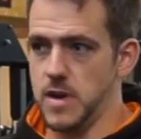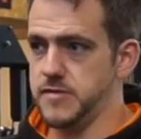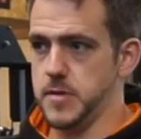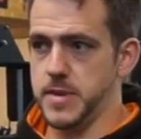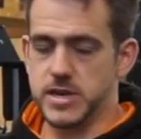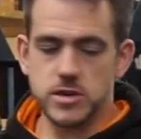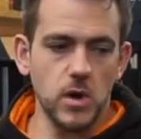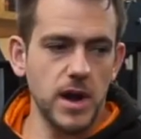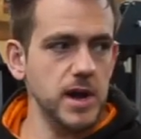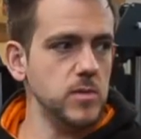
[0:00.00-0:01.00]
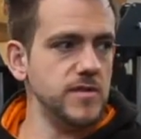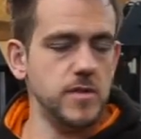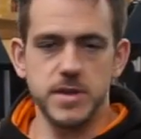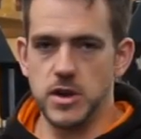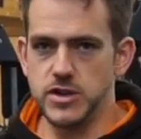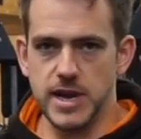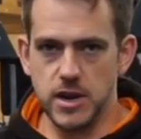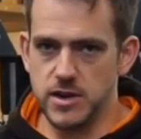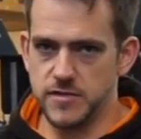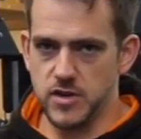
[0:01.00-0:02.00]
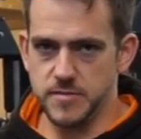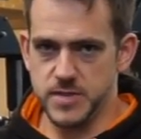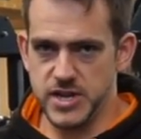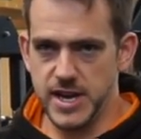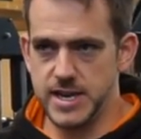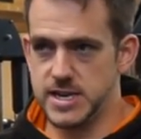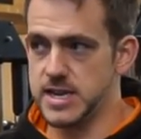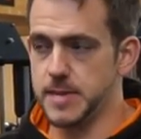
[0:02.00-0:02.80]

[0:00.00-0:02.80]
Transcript: whether it be squatting, whether it be using any of your machines,